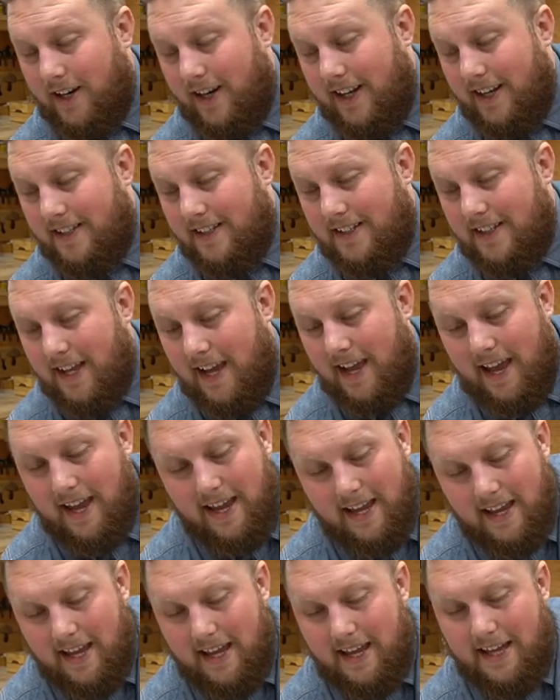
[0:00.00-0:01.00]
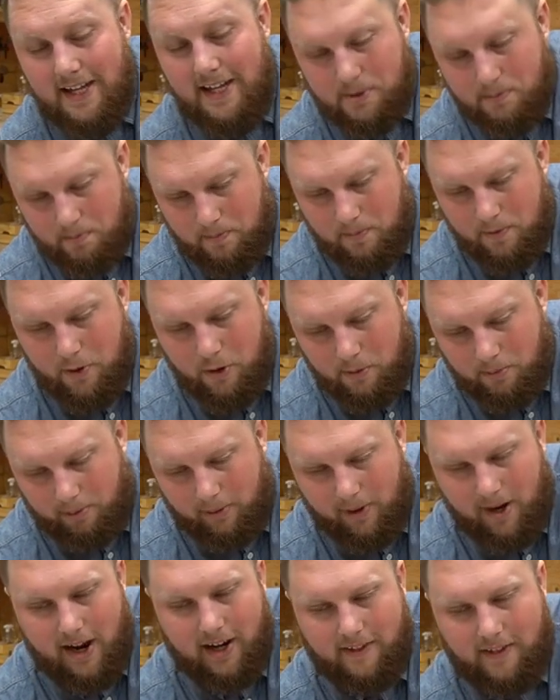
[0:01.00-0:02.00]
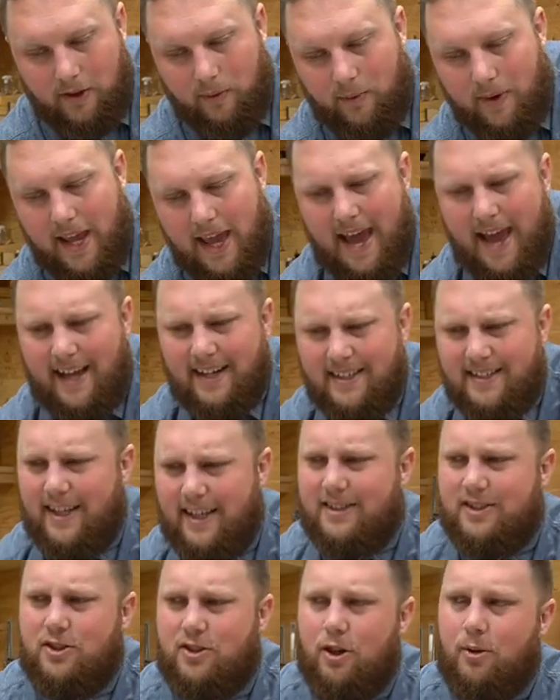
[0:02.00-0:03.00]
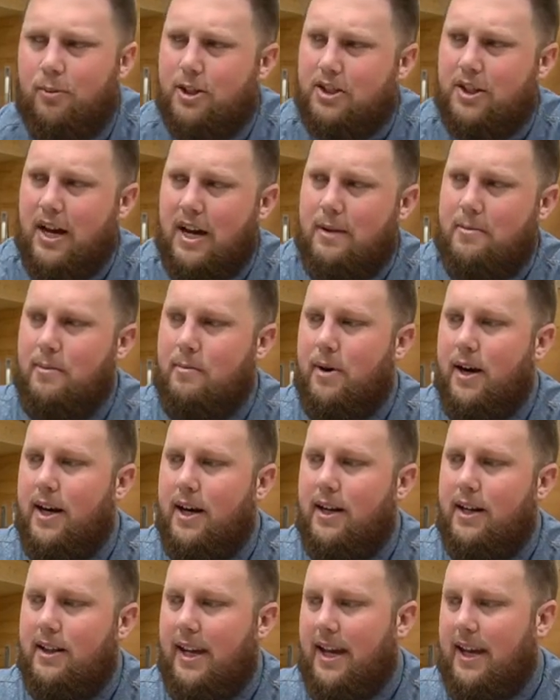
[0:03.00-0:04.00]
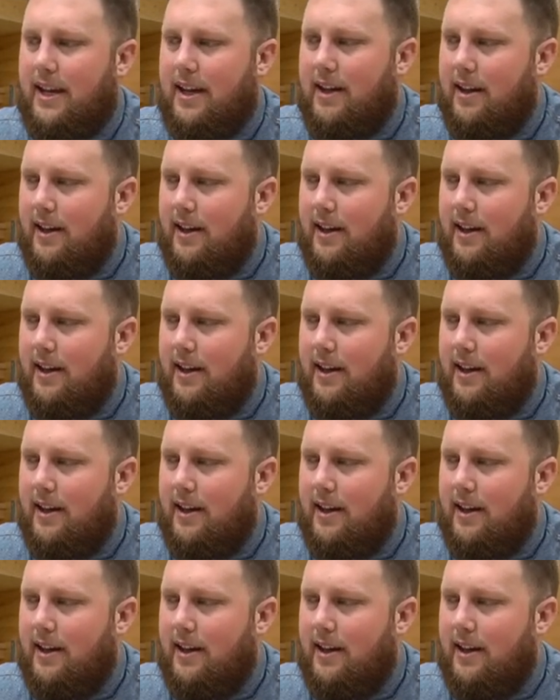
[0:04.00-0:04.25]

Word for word: It, each new product that we add takes so much time and money to like